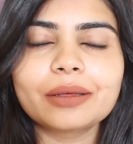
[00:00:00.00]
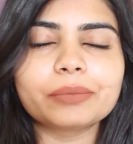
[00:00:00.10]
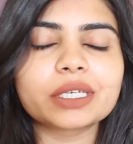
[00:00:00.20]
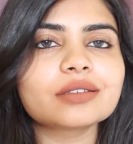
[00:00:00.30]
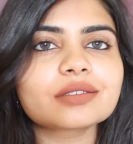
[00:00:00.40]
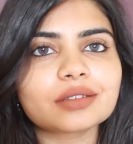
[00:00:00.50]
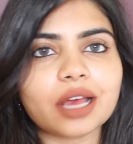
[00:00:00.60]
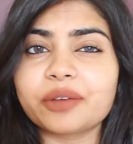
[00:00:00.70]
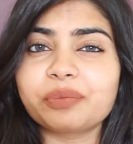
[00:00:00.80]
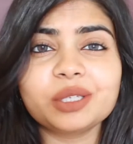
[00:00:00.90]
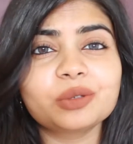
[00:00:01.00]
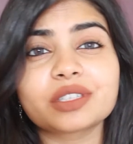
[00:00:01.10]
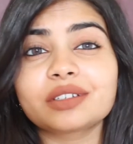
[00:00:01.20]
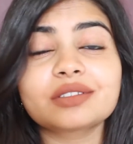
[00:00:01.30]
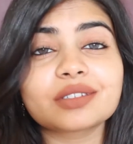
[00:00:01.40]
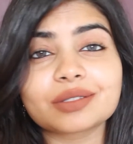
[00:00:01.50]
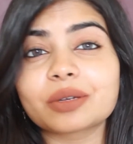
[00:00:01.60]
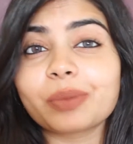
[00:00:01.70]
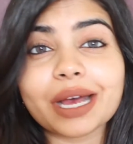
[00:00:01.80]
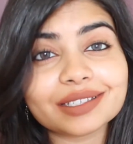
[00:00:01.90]
Because I've been using it since the
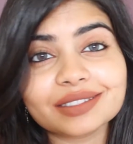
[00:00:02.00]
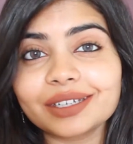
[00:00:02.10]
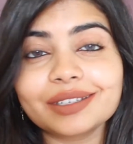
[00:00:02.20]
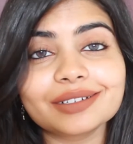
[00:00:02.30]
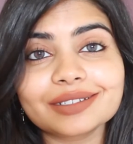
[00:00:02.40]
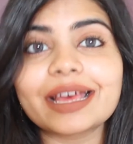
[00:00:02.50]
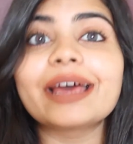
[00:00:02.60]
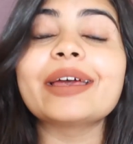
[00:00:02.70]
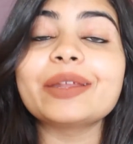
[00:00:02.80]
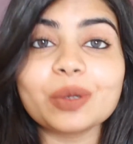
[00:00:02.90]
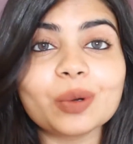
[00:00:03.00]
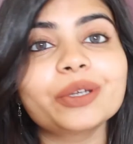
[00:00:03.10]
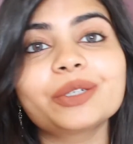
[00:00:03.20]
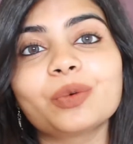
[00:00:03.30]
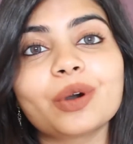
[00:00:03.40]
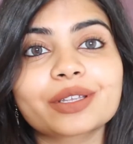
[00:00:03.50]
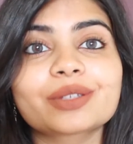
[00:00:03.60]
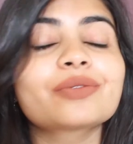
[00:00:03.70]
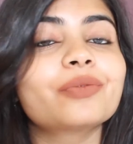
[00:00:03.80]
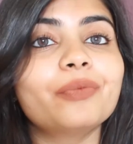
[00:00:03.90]
past 3 years and I know it
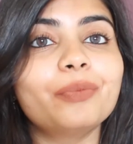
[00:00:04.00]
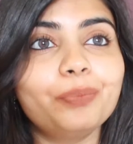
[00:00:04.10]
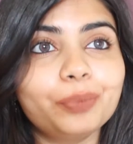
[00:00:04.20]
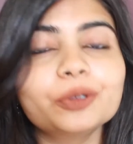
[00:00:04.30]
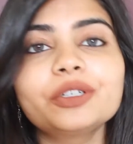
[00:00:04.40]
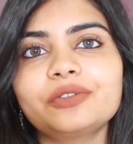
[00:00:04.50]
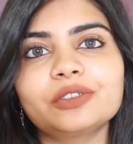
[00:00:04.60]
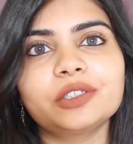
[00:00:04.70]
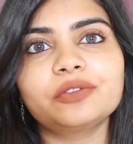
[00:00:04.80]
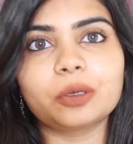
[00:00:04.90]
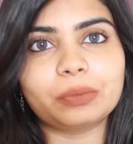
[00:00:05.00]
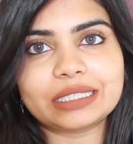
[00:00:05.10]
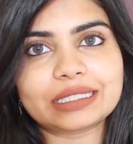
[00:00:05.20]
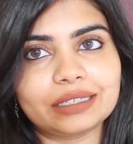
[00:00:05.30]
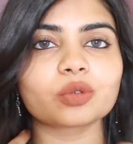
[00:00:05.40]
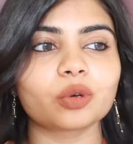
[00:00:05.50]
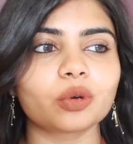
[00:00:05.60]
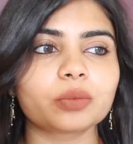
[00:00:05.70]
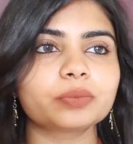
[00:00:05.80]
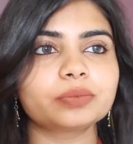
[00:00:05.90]
works beautifully for my skin.
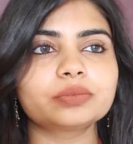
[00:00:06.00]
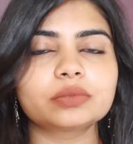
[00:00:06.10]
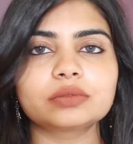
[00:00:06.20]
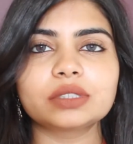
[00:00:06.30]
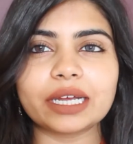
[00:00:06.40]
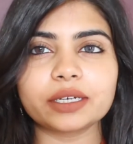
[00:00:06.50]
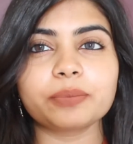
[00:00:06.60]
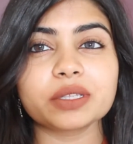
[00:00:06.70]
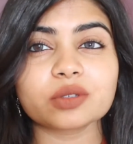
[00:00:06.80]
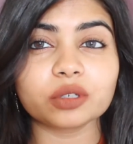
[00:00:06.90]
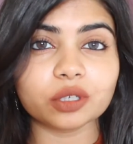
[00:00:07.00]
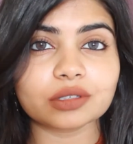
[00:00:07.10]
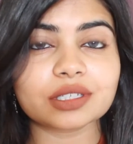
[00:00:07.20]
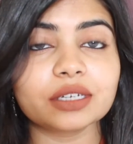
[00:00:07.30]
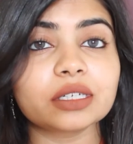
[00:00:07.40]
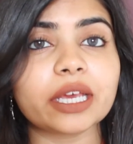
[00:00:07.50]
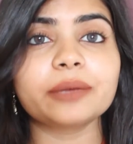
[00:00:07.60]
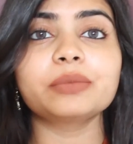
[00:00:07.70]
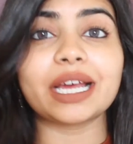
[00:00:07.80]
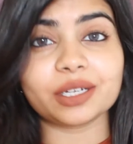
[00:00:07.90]
So that depends on your skin
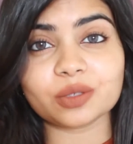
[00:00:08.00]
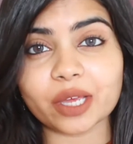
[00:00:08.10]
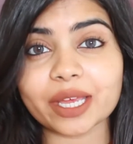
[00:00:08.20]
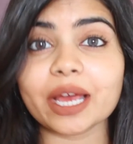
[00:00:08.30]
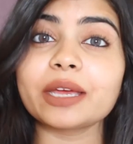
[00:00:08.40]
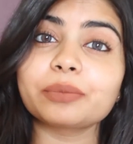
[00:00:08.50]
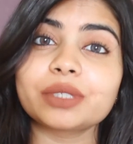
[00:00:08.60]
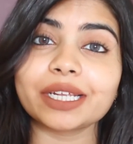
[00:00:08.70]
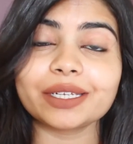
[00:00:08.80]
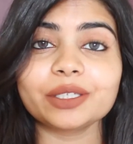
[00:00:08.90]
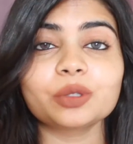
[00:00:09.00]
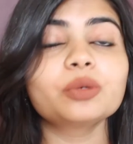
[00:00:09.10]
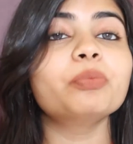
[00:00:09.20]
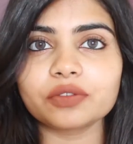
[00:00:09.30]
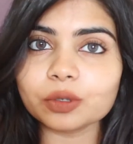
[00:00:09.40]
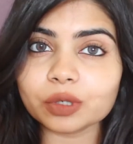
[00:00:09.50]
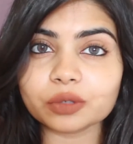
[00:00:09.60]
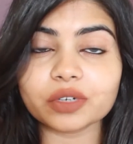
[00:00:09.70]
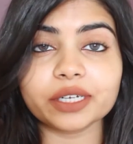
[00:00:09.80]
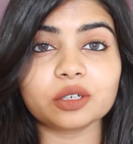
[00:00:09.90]
type. That is why I am telling you, if you want to
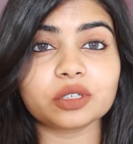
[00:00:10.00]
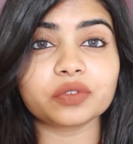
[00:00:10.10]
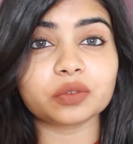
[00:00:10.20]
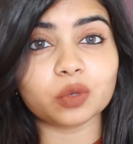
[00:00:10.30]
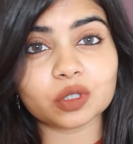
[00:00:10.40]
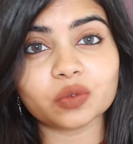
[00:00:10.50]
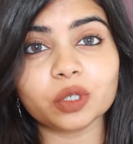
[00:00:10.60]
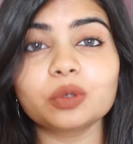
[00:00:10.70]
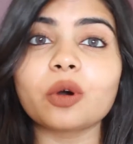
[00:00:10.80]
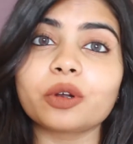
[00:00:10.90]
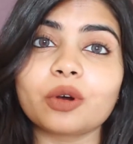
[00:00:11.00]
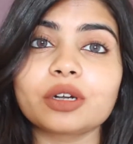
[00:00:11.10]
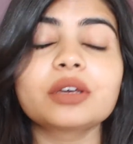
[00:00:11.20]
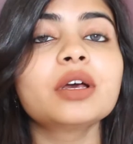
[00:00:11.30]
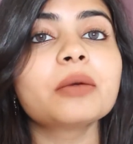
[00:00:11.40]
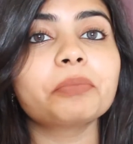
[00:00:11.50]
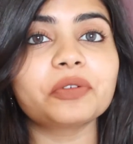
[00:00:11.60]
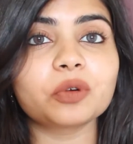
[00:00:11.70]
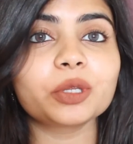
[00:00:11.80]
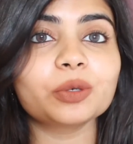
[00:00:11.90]
find out if it works for you or not
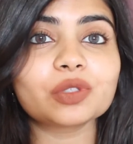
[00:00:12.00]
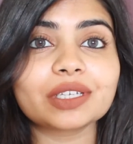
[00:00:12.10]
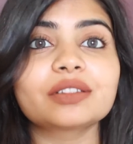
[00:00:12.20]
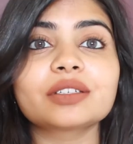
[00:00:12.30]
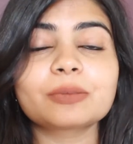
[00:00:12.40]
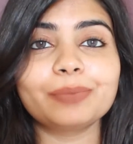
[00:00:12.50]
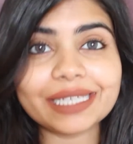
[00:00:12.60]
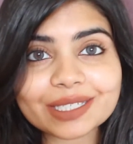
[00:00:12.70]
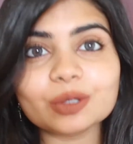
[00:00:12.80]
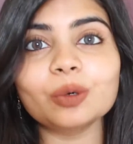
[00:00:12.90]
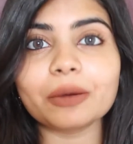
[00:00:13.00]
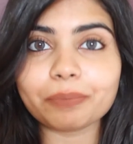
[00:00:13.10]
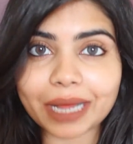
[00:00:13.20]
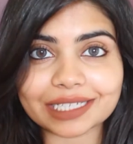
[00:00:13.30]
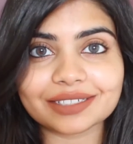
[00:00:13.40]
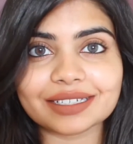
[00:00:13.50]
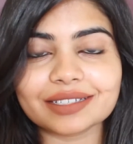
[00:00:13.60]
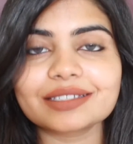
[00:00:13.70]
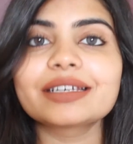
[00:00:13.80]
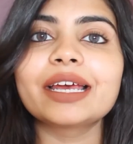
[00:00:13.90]
before using this, please do a patch
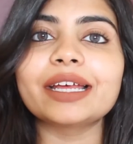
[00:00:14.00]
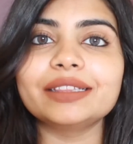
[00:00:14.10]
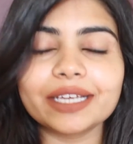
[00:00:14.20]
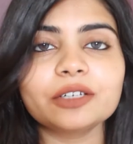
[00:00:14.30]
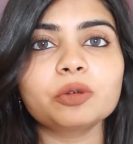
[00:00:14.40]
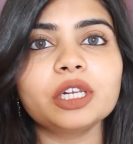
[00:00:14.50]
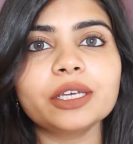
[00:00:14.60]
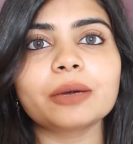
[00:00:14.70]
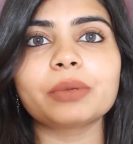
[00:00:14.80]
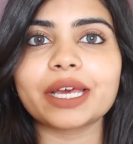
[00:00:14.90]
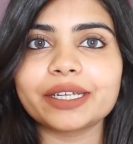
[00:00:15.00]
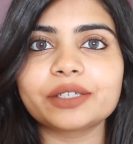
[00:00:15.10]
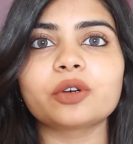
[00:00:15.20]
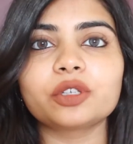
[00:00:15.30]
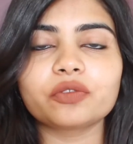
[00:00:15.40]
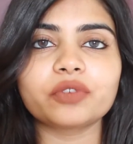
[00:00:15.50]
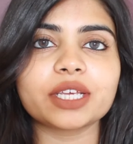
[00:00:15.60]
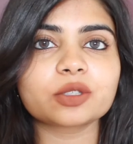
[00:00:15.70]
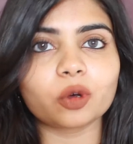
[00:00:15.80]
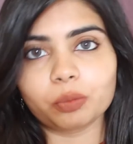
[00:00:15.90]
test and then only apply it on your
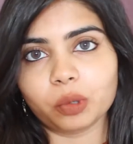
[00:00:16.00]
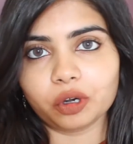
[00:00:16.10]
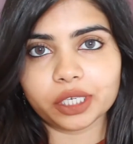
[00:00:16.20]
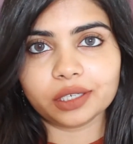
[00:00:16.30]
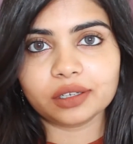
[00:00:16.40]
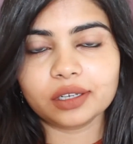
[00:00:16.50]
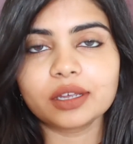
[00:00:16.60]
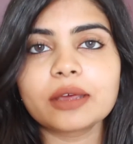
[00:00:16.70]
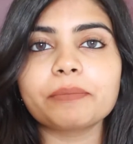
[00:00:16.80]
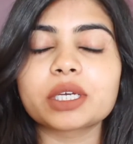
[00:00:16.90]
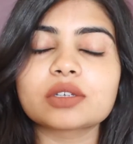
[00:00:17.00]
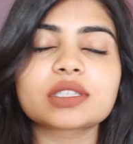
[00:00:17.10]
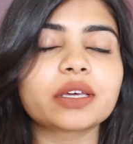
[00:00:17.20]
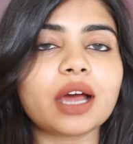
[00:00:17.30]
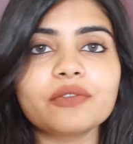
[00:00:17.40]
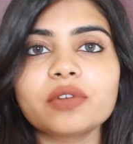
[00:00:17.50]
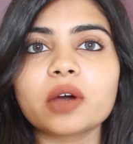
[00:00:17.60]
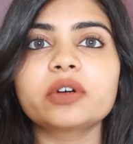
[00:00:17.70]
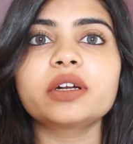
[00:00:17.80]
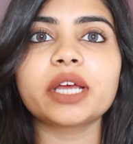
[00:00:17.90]
face or body, because gram
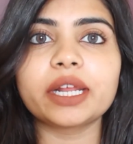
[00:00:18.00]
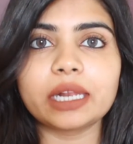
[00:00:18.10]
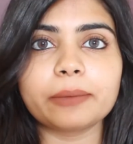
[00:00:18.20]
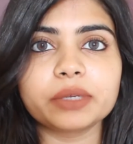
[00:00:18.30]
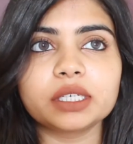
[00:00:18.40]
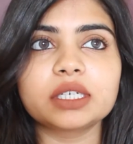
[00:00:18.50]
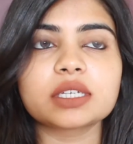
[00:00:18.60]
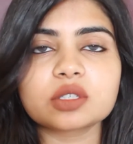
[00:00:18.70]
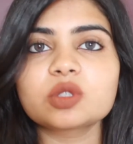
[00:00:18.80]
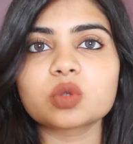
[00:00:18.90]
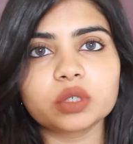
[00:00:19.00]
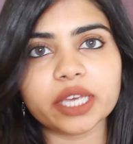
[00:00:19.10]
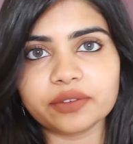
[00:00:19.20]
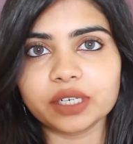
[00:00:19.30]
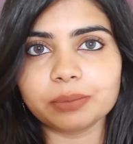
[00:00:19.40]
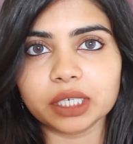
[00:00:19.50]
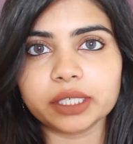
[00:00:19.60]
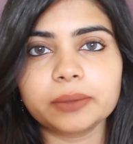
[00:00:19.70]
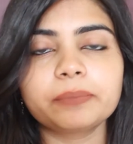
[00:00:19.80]
flour and lemon doesn't suit everybody.